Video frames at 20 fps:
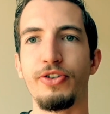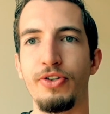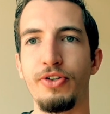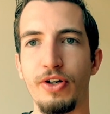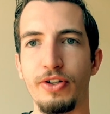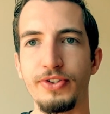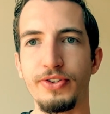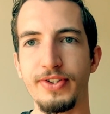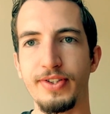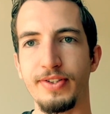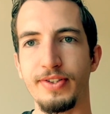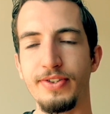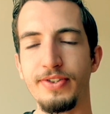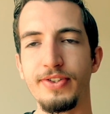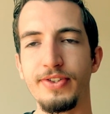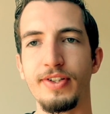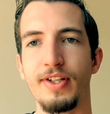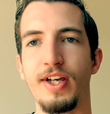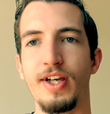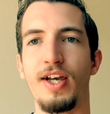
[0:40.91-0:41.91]

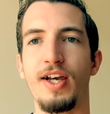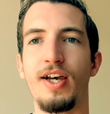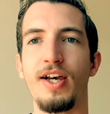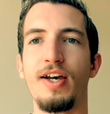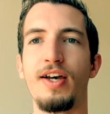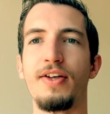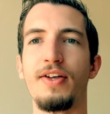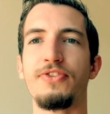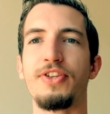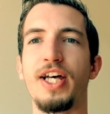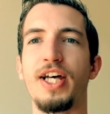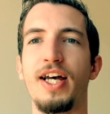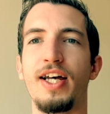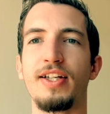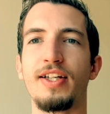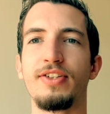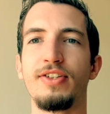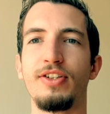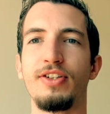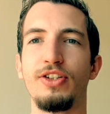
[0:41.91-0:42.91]
nonsense
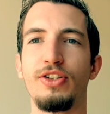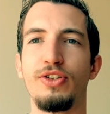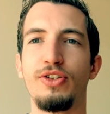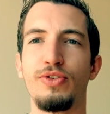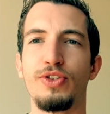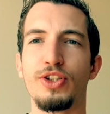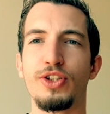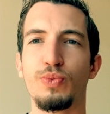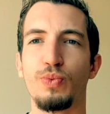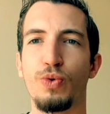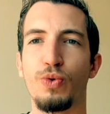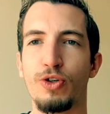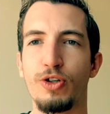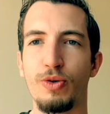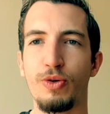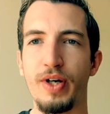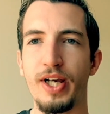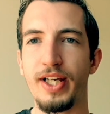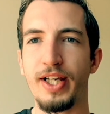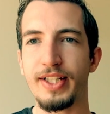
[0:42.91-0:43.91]
that you just walk
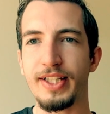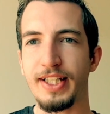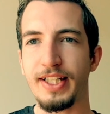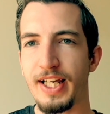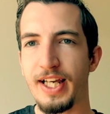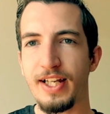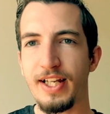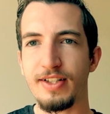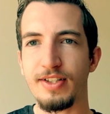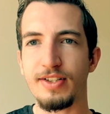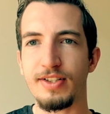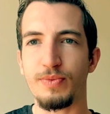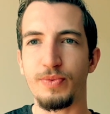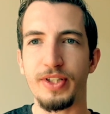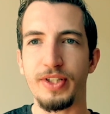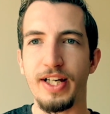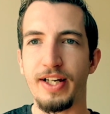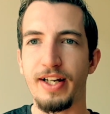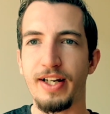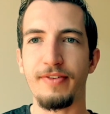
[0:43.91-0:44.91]
away at the end
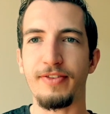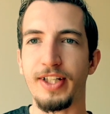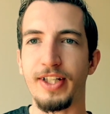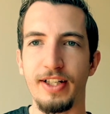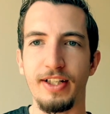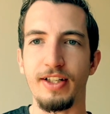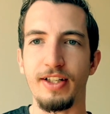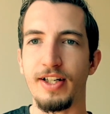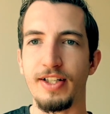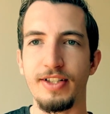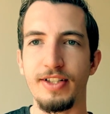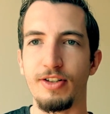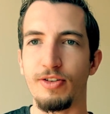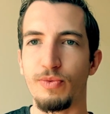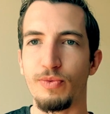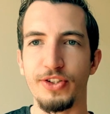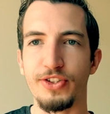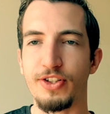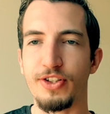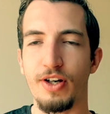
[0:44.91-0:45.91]
without having any idea of
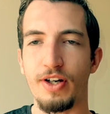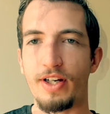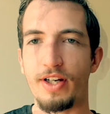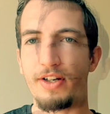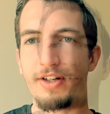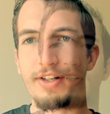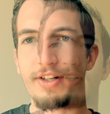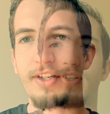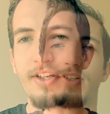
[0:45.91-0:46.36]
what's going on.